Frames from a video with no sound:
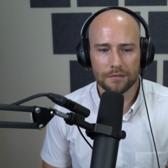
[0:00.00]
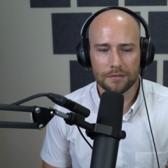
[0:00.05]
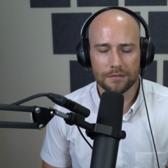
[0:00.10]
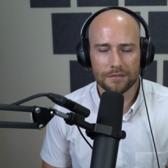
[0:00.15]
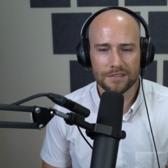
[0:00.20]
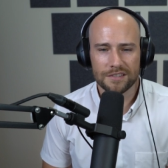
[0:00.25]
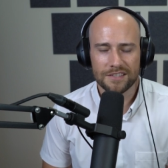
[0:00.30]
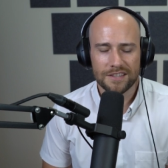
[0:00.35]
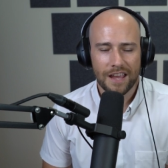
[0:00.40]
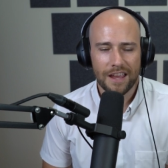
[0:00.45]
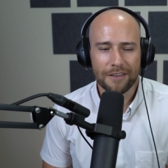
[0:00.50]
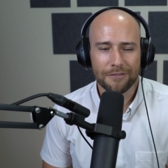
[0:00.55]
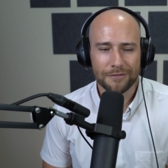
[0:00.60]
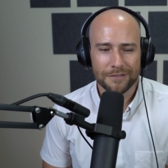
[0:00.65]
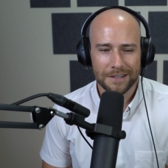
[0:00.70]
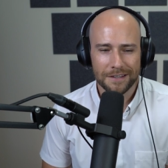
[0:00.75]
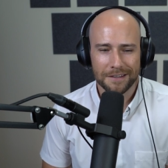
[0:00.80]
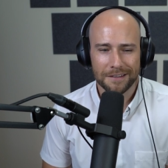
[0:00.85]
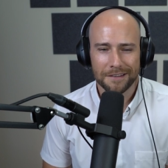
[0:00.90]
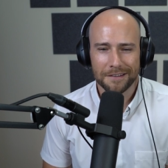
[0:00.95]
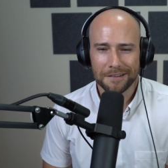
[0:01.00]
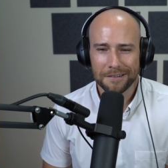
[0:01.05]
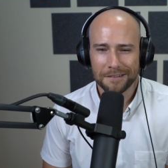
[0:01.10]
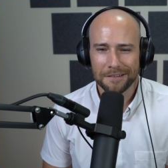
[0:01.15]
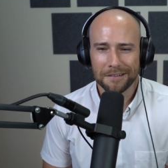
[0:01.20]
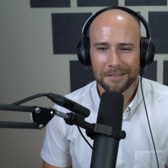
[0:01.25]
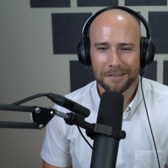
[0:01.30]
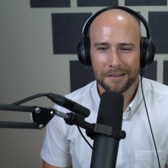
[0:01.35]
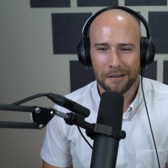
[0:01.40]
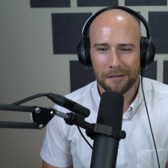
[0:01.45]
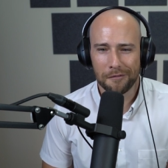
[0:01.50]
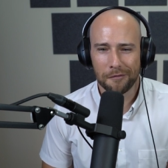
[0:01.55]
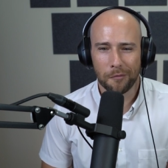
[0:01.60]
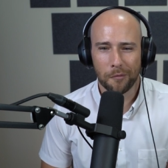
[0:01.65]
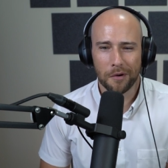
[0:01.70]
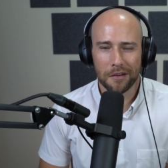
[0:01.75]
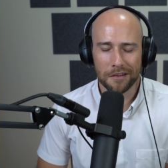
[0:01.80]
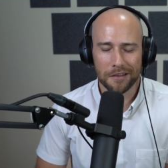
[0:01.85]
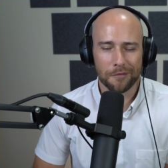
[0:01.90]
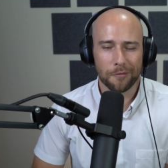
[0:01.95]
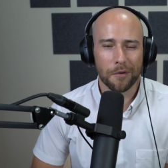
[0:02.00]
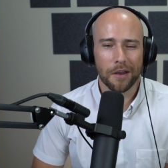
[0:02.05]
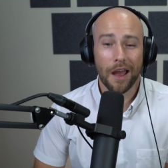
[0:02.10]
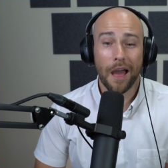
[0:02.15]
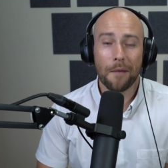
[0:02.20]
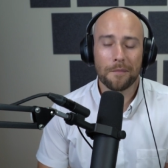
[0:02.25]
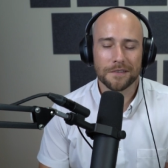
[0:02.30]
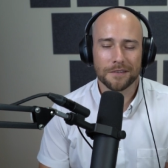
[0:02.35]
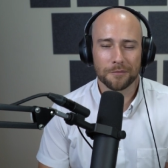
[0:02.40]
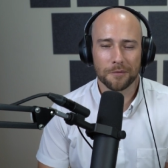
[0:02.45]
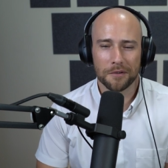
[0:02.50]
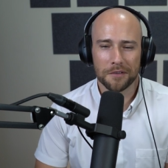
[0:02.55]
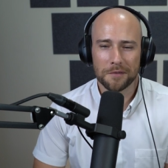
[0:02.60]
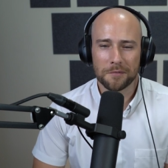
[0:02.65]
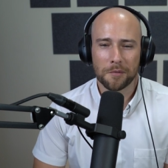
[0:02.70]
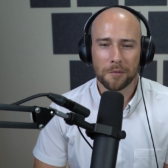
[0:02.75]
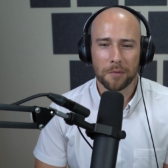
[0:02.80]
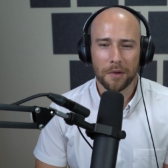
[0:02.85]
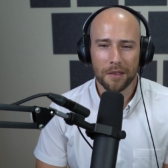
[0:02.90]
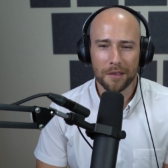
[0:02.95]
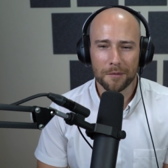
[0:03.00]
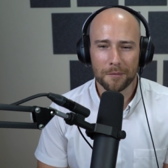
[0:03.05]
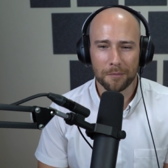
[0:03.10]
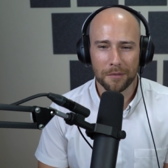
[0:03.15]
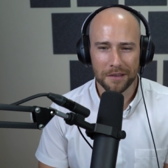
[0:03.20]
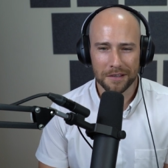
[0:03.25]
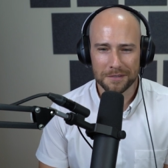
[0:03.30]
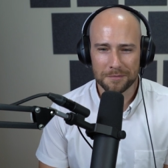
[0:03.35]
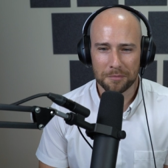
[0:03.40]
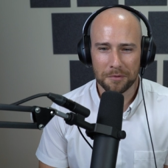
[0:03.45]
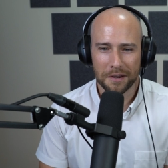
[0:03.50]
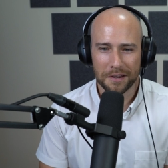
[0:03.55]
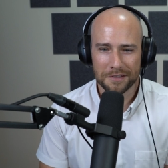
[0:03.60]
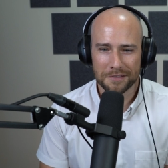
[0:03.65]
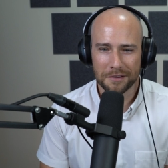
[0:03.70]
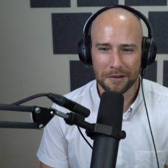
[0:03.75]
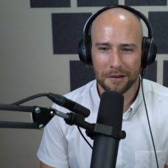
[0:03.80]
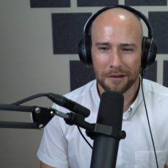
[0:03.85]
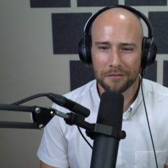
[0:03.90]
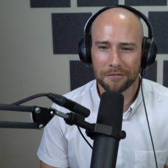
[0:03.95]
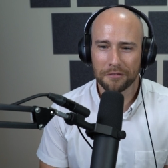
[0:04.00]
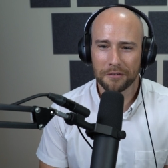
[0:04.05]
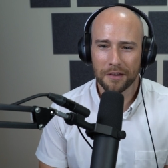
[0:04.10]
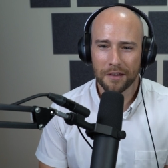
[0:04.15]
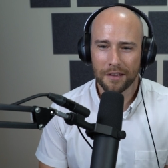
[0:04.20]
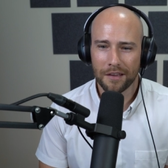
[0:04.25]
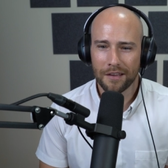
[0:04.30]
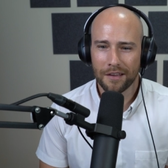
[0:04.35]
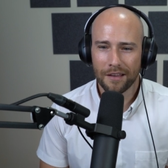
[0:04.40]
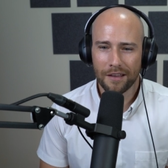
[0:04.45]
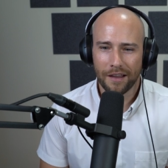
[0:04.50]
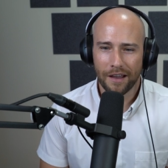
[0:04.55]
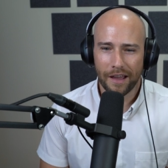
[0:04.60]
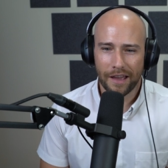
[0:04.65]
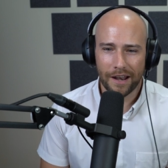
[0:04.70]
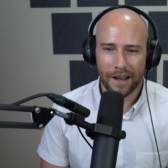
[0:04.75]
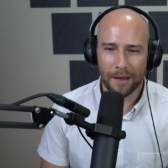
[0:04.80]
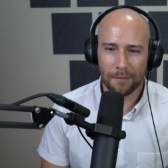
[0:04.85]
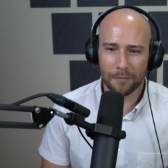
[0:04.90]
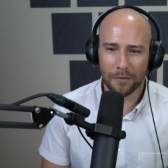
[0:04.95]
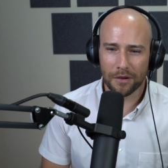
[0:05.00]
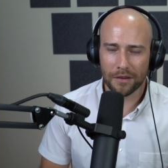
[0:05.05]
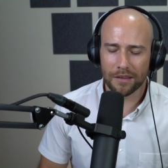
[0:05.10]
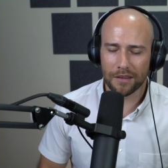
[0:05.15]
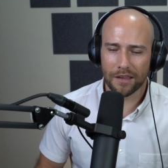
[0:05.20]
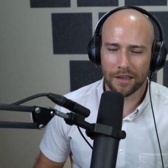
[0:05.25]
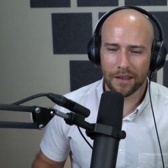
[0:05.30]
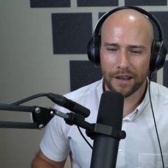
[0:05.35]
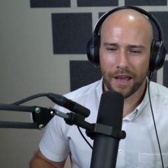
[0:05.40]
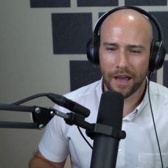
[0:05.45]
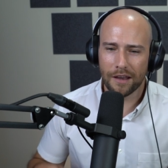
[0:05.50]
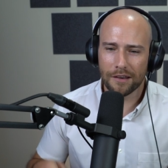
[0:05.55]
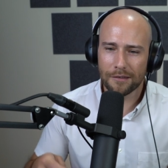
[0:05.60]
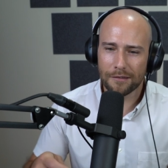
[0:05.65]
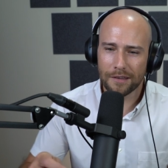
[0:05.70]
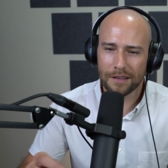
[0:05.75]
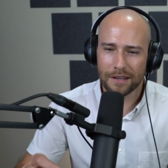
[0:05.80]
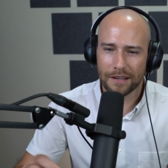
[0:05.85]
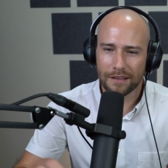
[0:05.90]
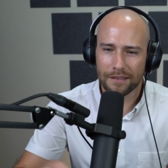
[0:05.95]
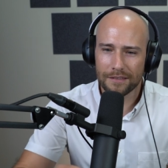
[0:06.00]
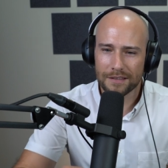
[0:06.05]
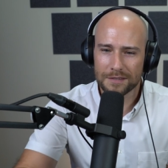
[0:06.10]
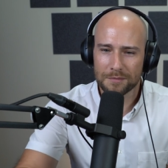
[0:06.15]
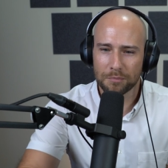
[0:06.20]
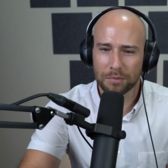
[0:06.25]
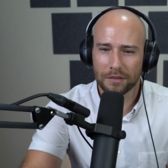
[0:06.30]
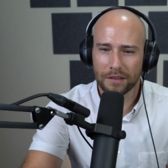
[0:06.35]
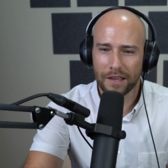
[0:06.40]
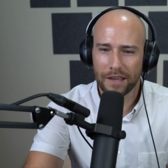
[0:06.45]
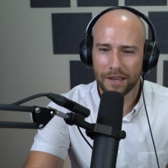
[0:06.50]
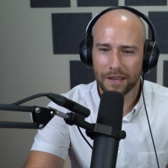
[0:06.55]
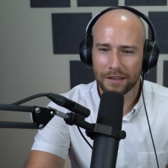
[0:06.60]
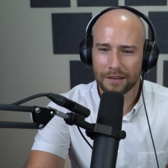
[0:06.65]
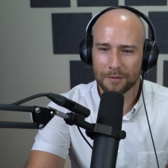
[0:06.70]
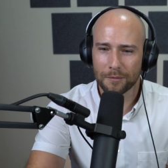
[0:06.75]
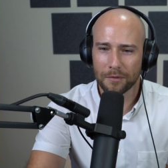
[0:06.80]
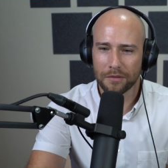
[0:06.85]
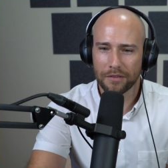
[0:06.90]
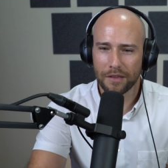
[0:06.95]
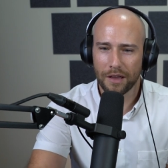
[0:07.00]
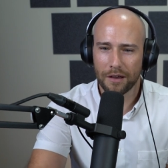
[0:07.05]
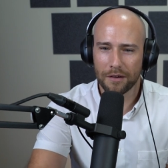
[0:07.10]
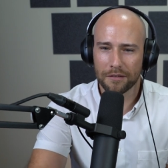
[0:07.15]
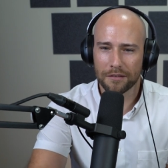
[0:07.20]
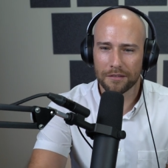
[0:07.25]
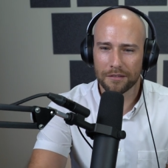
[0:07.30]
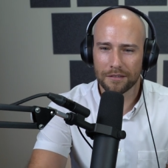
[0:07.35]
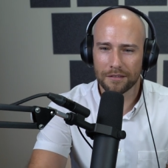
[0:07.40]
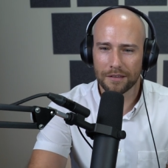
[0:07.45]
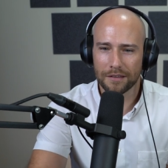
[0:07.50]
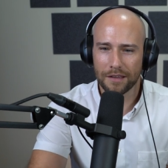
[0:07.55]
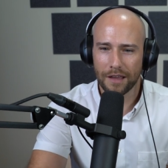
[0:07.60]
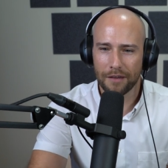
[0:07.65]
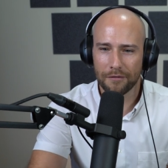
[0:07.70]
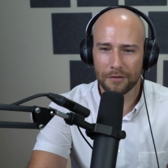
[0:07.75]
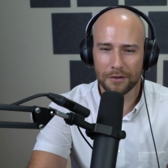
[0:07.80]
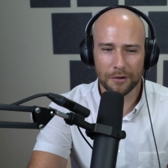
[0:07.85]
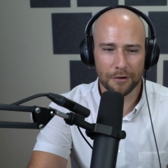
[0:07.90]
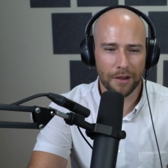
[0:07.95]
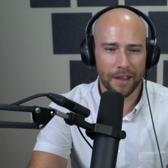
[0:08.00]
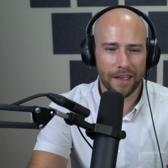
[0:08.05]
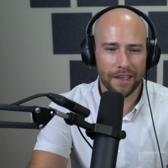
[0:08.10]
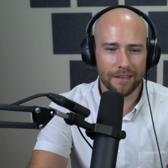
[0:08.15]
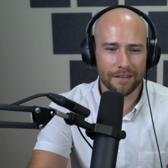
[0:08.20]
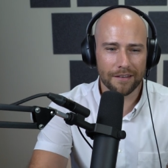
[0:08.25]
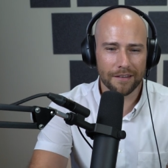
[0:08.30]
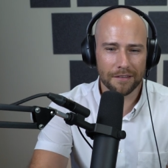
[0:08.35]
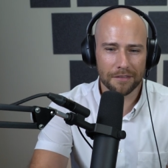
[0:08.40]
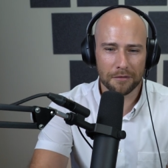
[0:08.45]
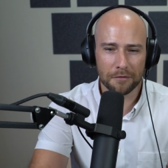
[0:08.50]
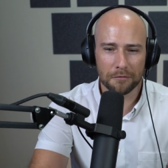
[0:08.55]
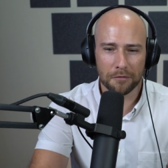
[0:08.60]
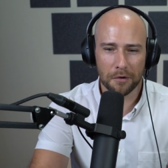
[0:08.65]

safety of what if, what happens if one of these propeller blades breaks off. Yeah. And I'm looking at how do you get in this plane without having your head hit the